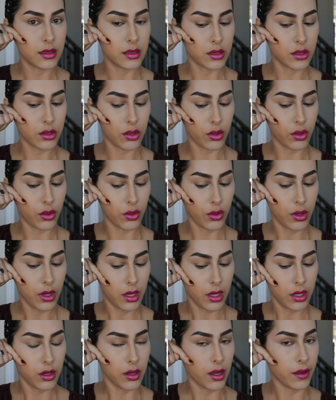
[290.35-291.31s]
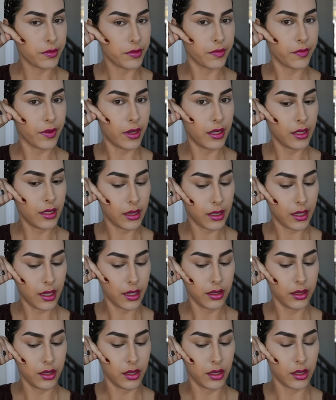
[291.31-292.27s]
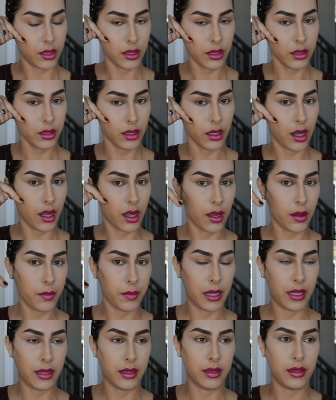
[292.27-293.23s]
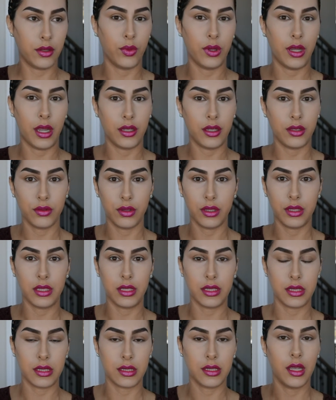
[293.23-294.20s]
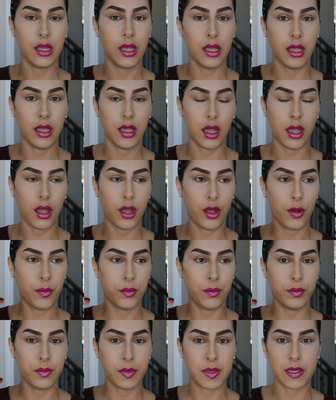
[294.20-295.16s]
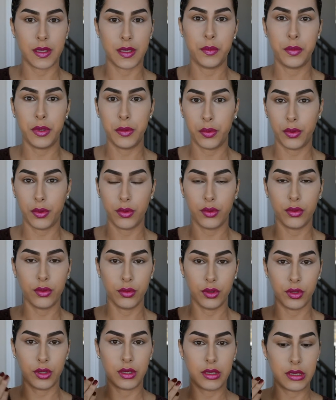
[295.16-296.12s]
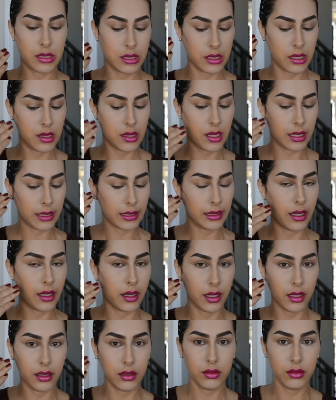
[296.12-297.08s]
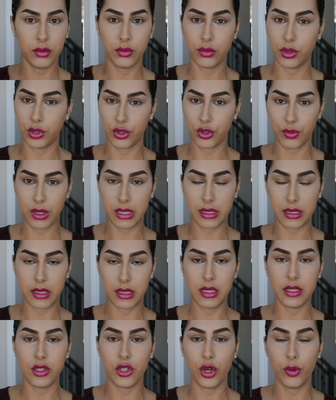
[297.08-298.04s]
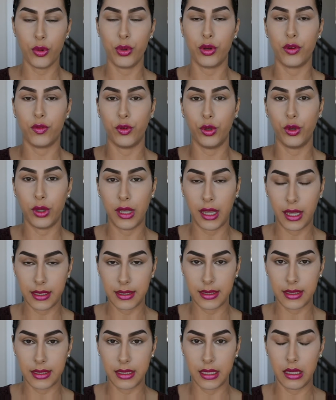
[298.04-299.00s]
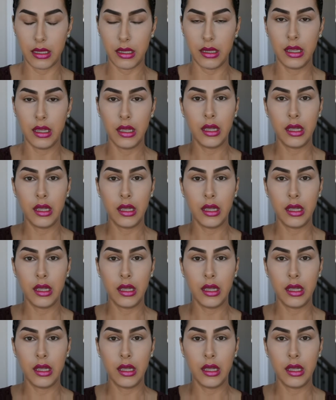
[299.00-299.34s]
So you have to find a line here, and the way I do it is Some people, you can see that line, which makes it easier, but if you can't see